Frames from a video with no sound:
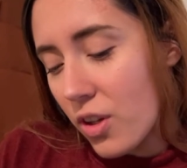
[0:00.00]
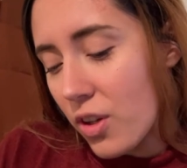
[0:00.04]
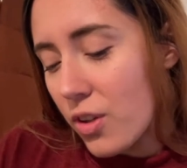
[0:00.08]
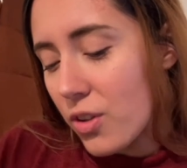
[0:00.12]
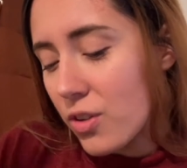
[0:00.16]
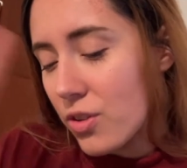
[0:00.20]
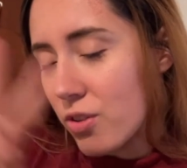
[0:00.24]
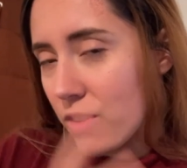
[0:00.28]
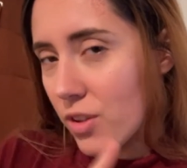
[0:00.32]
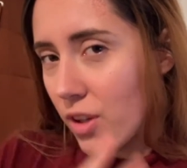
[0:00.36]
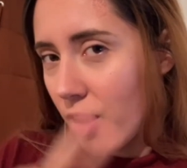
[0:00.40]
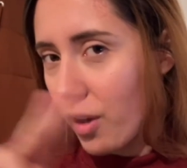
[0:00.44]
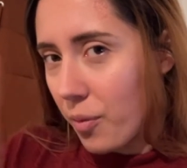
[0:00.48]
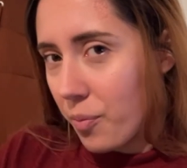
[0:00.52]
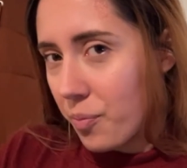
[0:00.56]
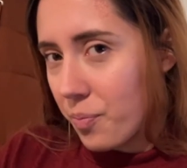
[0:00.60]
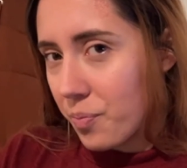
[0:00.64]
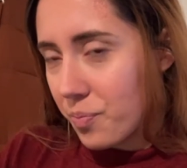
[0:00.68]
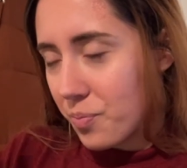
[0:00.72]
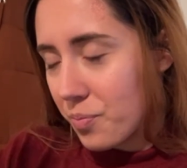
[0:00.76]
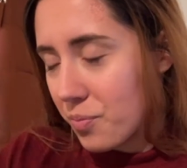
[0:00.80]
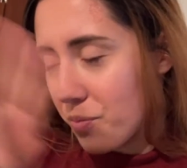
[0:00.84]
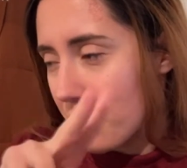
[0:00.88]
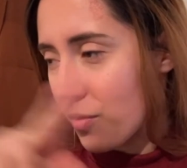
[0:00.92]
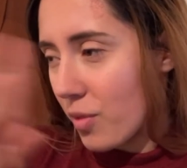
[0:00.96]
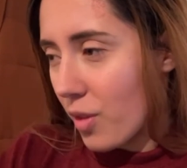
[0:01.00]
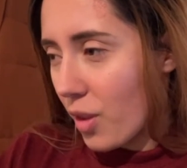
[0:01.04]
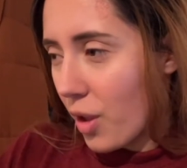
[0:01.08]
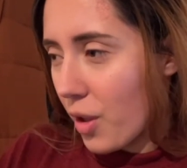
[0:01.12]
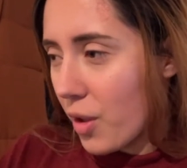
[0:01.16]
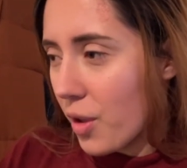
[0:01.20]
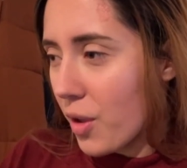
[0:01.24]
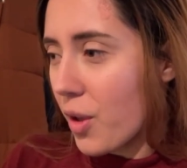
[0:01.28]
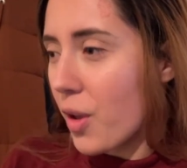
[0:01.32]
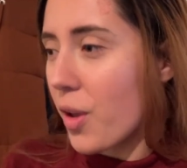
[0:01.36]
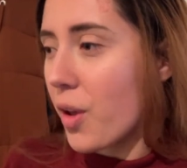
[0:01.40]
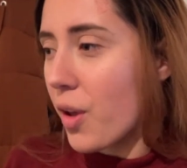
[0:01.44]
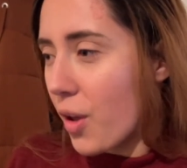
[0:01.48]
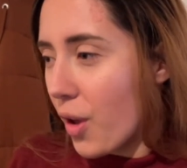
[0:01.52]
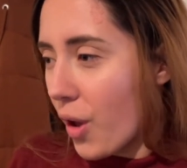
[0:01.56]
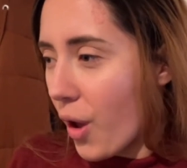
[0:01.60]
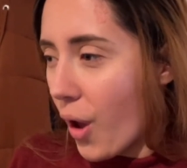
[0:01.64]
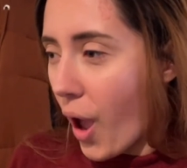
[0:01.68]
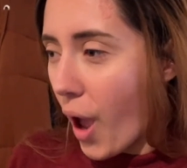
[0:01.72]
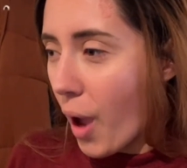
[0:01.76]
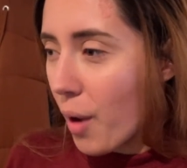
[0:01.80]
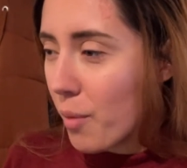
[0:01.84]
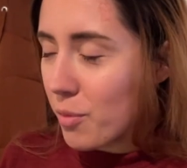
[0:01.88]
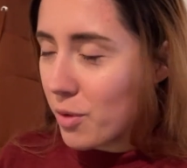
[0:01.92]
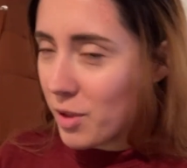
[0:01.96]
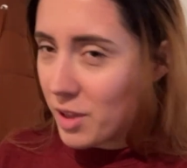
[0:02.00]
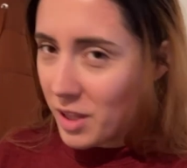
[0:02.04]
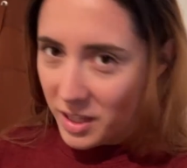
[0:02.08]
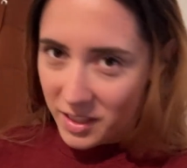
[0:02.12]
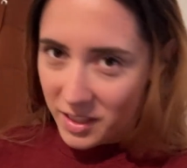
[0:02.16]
So yeah, I'm really